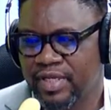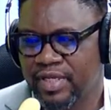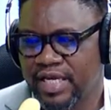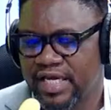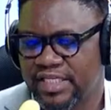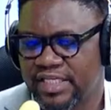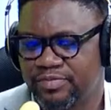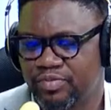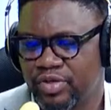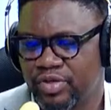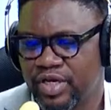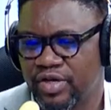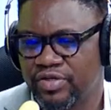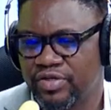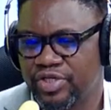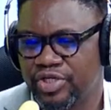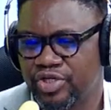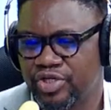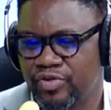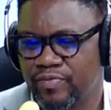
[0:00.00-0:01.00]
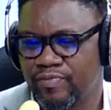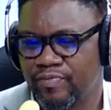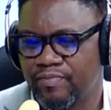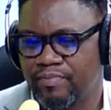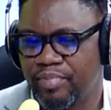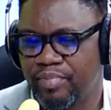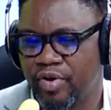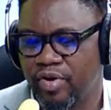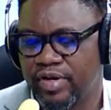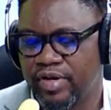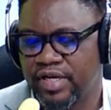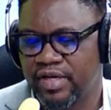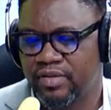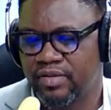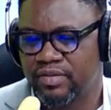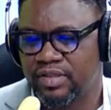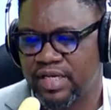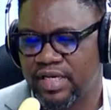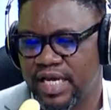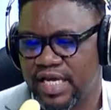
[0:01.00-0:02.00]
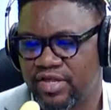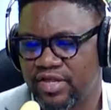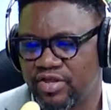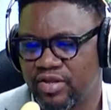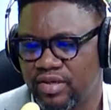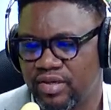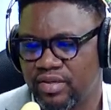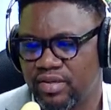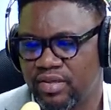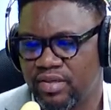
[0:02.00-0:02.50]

is putting undue burden on the nation.